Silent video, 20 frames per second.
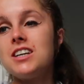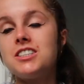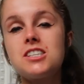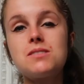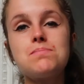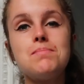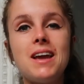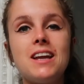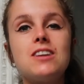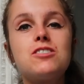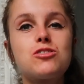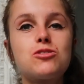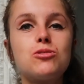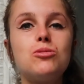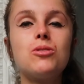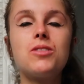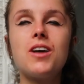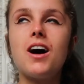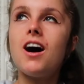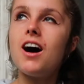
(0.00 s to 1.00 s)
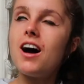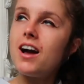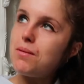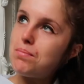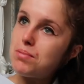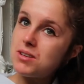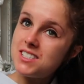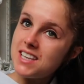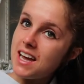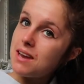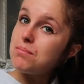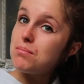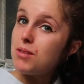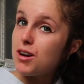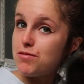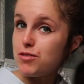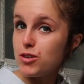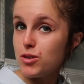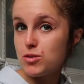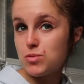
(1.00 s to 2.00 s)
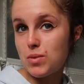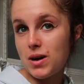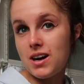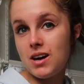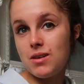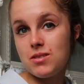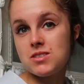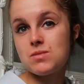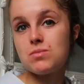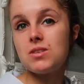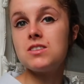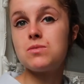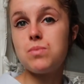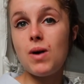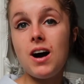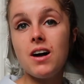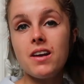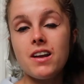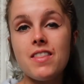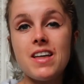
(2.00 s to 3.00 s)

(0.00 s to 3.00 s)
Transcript: I just make sure that I present my food well as well.